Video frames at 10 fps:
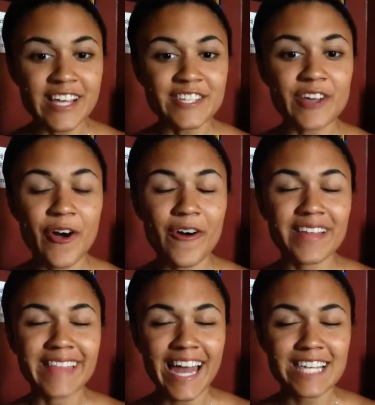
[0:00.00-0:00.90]
So
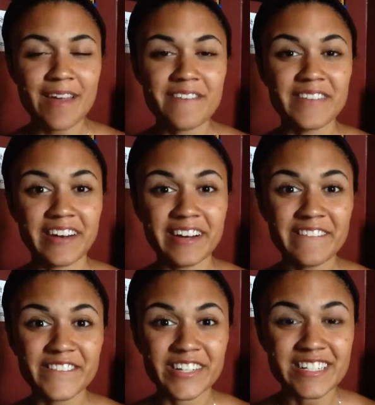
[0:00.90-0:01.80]
that is my very
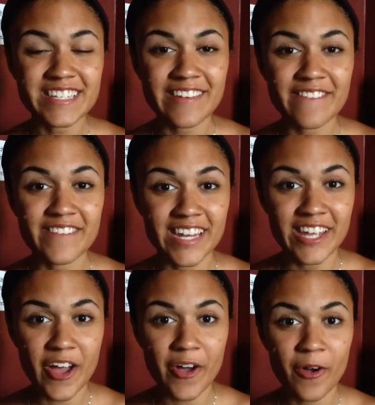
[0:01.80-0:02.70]
first
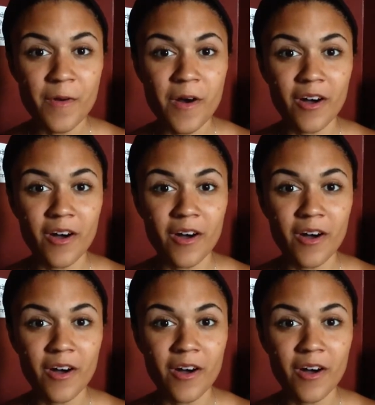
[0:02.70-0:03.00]
video